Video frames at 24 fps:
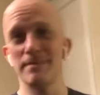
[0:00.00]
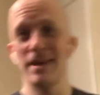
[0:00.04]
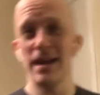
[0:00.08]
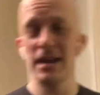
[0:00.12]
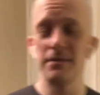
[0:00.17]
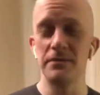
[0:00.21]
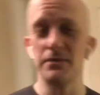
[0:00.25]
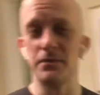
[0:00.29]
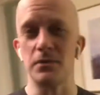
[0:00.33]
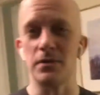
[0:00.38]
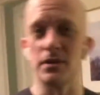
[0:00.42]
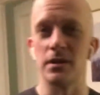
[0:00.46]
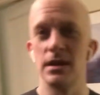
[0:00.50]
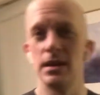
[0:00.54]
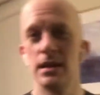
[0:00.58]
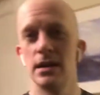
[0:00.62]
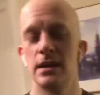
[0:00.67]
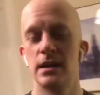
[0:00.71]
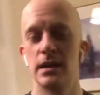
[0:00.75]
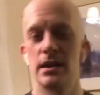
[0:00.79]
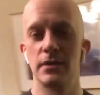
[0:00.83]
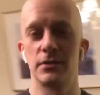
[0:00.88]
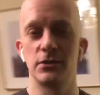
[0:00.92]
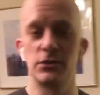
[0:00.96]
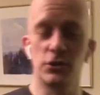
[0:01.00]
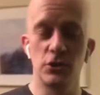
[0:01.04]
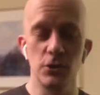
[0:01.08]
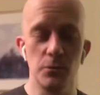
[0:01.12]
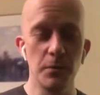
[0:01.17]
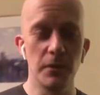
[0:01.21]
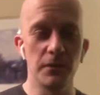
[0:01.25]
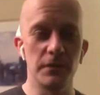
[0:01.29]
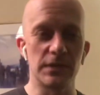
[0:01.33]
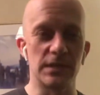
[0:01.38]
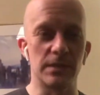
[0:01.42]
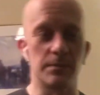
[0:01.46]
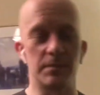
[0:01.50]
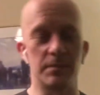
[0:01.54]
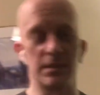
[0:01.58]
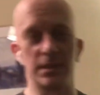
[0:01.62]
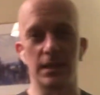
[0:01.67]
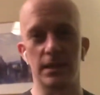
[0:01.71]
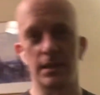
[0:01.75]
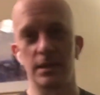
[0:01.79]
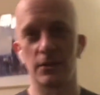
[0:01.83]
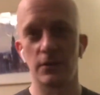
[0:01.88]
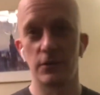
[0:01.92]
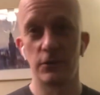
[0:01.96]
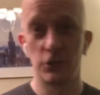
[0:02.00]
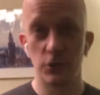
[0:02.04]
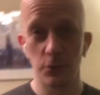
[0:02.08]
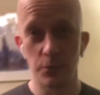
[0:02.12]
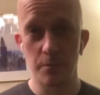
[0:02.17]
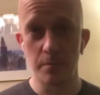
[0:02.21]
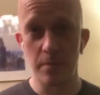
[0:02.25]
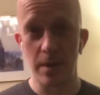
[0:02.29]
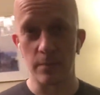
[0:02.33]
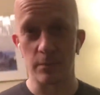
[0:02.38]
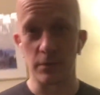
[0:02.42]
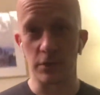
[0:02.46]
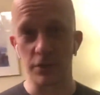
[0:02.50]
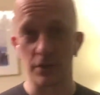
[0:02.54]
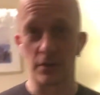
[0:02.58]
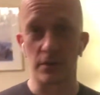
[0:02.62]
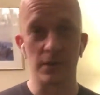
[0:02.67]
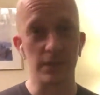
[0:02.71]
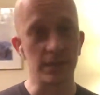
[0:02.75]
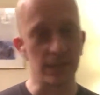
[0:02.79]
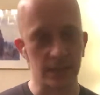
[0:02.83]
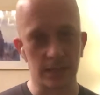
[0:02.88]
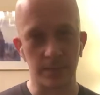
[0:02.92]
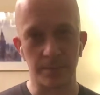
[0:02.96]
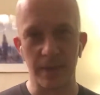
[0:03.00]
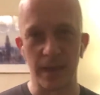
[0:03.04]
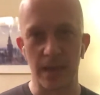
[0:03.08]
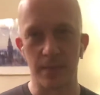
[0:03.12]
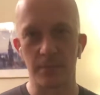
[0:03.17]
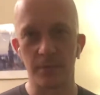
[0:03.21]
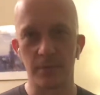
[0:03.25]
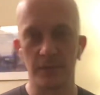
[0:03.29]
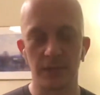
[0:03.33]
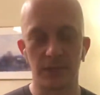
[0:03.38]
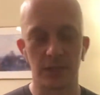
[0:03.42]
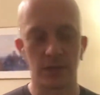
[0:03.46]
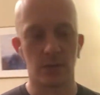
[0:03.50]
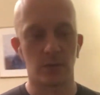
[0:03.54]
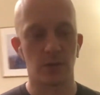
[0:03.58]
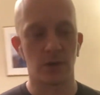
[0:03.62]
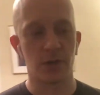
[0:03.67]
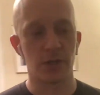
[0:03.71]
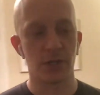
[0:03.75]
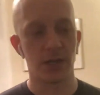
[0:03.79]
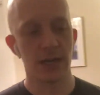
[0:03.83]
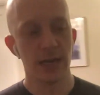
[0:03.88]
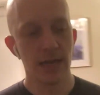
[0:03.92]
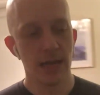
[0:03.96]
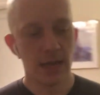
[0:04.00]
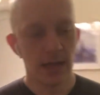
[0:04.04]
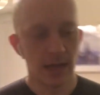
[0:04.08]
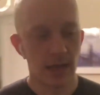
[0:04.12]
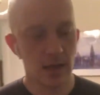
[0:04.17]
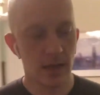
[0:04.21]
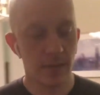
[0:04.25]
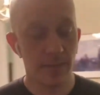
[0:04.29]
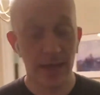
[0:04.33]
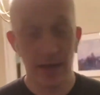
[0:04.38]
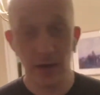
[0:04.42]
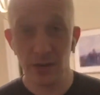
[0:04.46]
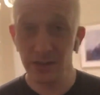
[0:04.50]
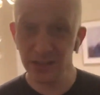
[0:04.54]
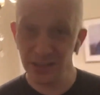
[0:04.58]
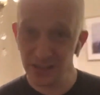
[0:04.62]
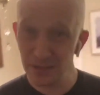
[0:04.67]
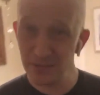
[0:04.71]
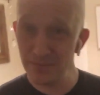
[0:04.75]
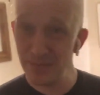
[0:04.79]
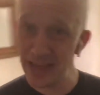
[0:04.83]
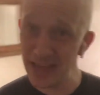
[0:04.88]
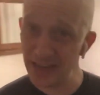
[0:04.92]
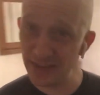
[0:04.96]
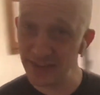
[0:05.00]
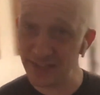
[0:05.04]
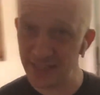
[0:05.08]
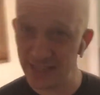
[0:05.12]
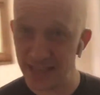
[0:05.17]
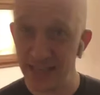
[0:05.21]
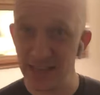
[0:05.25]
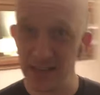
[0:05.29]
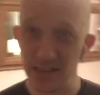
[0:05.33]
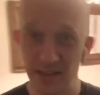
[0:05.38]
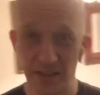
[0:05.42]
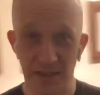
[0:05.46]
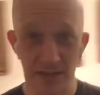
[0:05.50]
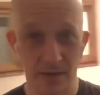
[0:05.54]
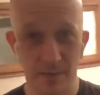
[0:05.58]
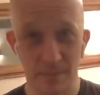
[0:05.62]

metaphor. And there's two movies in particular, Superman Returns. That's a bad movie. Don't watch it. And also Man of Steel a little